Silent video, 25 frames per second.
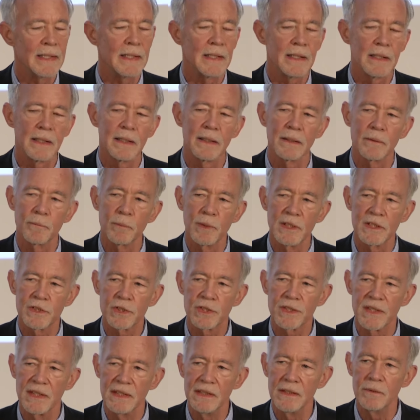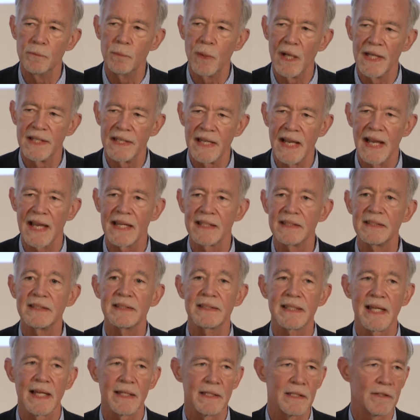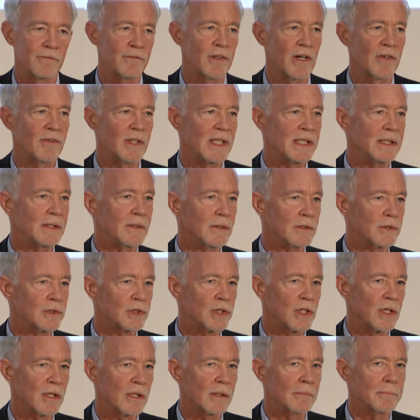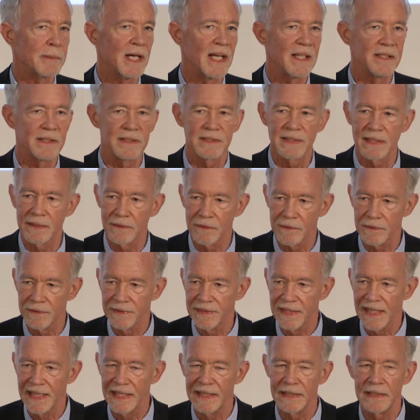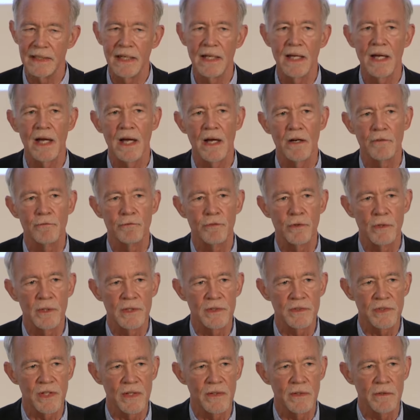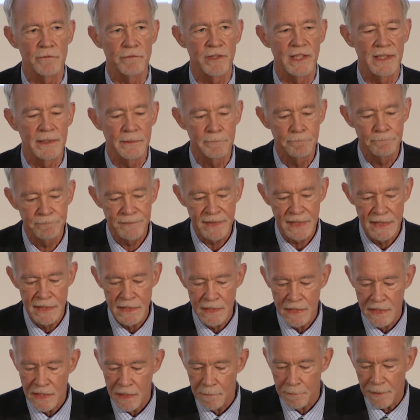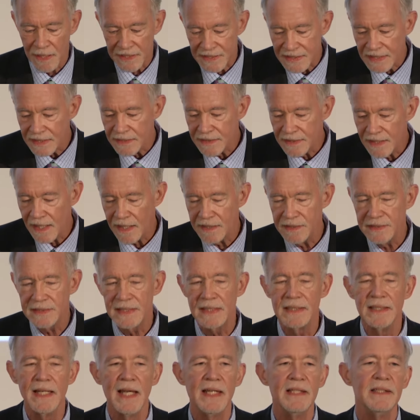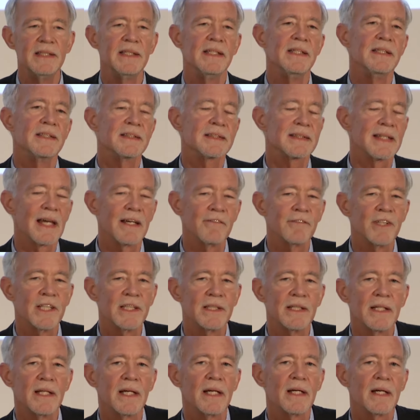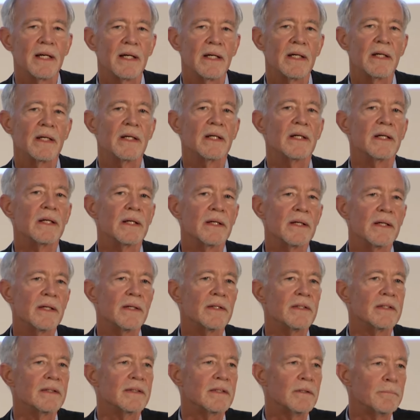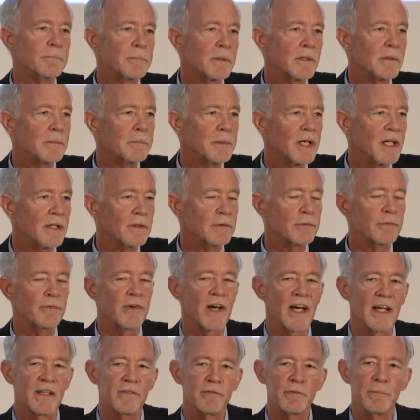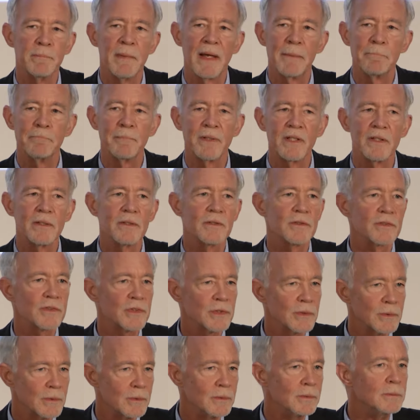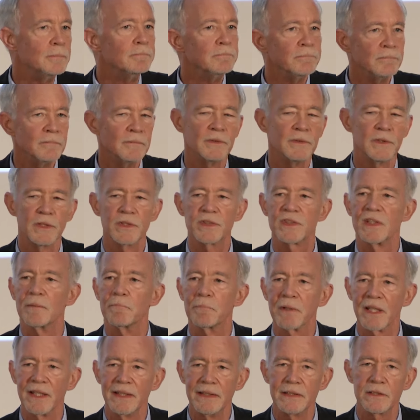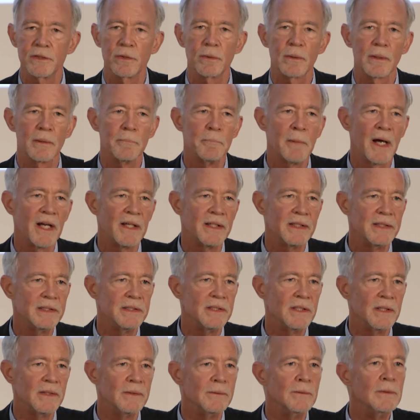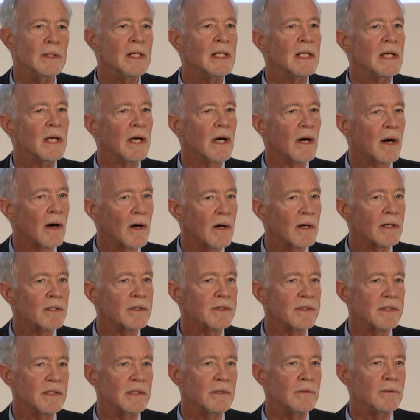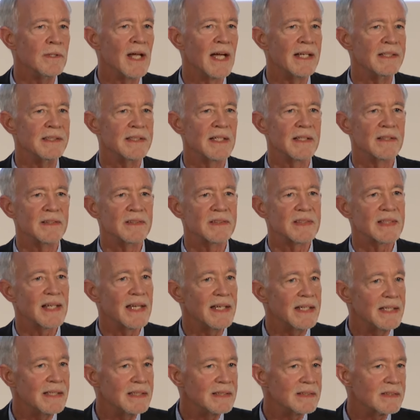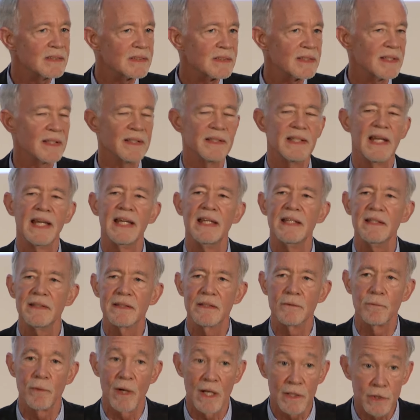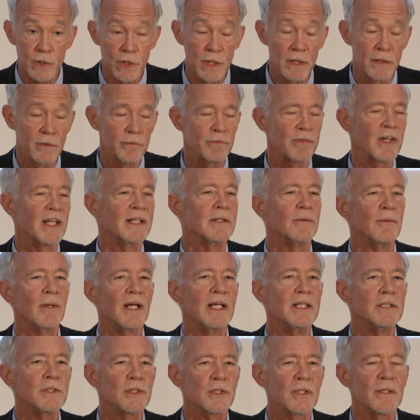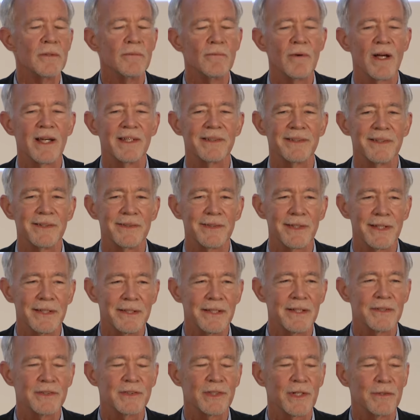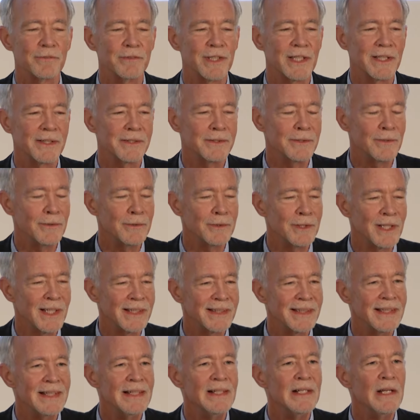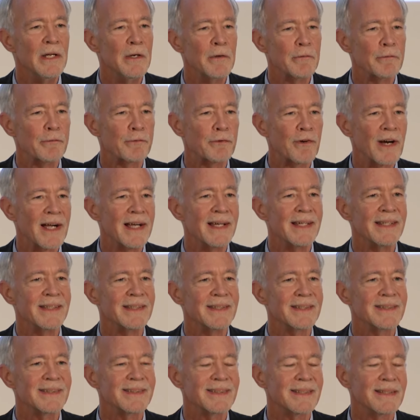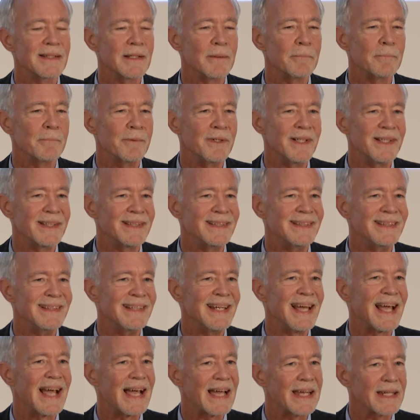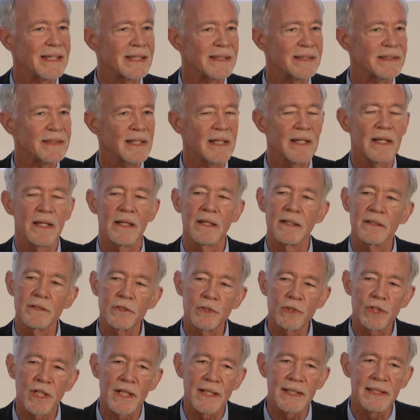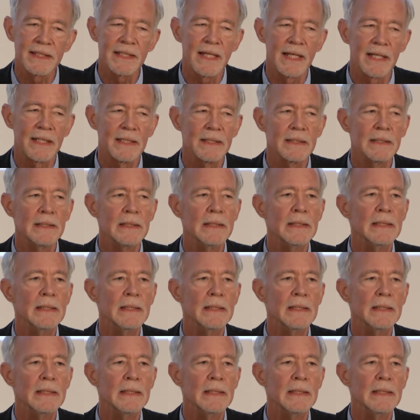uh, which the U N hadn't done a very good job until then of resolving. But in nineteen eighty-seven, uh, the permanent five members, who, simply to remind you, are the United States, today the Russian Federation rather than the Soviet Union, France, Britain, and uh, China,